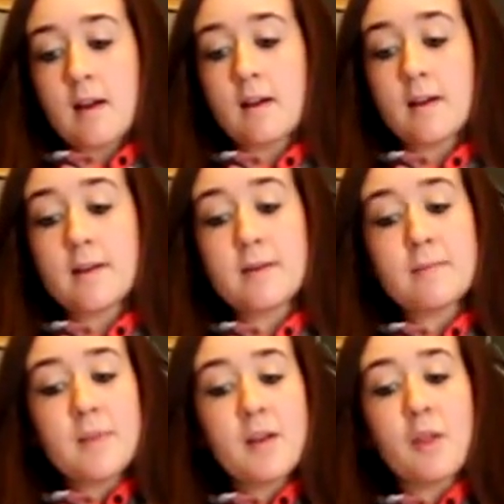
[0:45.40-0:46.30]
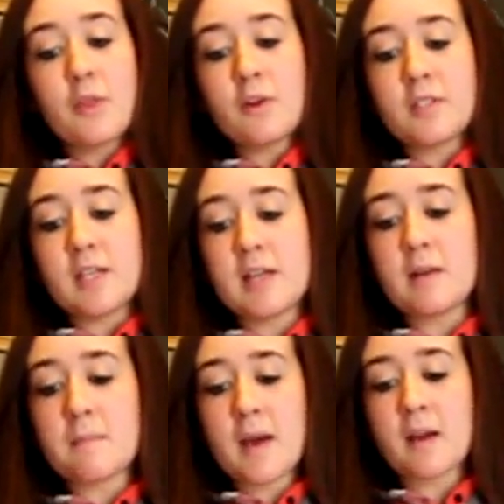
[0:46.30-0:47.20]
13
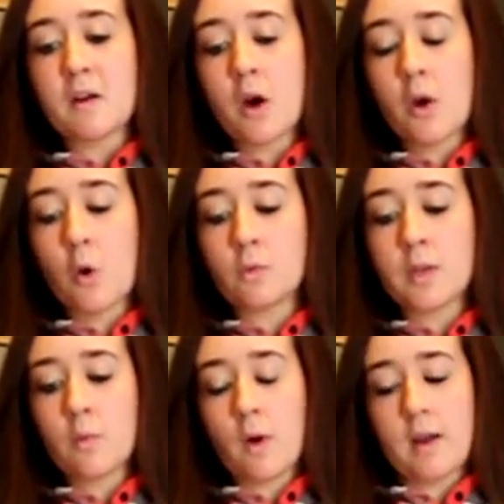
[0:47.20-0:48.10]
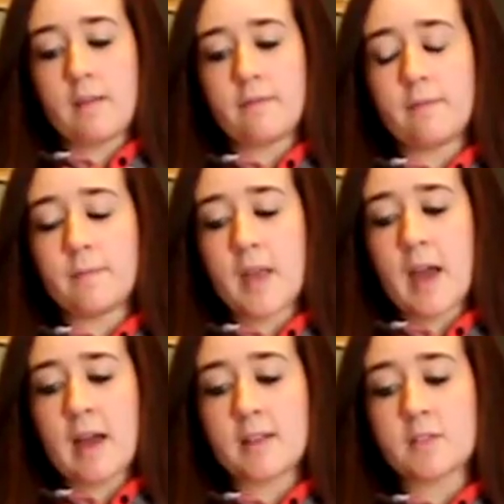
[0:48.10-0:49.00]
MagCon Only Wife
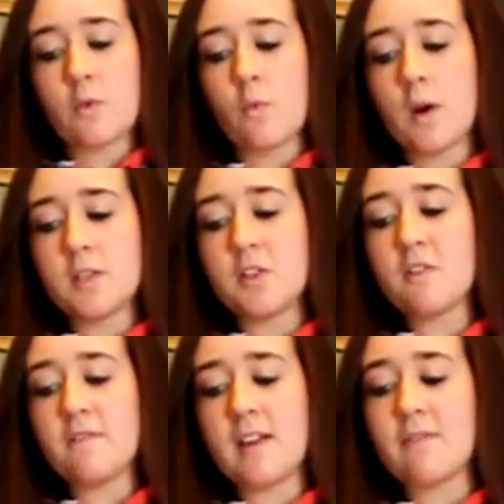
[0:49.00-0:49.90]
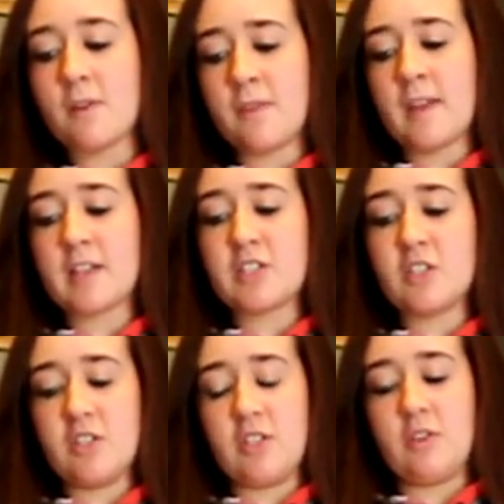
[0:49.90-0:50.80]
asked, what's your favorite thing
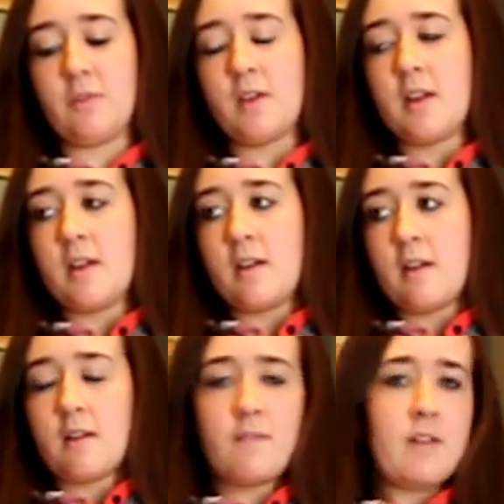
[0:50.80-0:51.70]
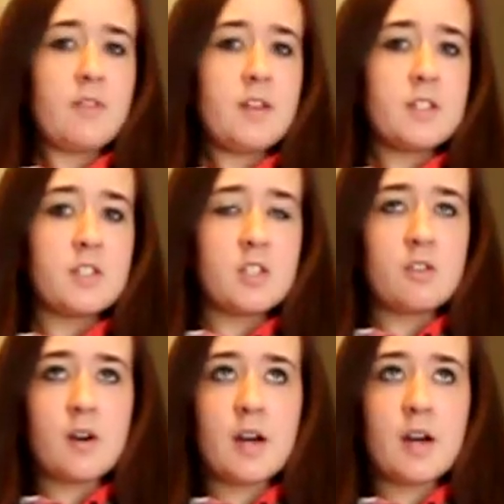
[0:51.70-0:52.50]
to do? Favorite thing to do,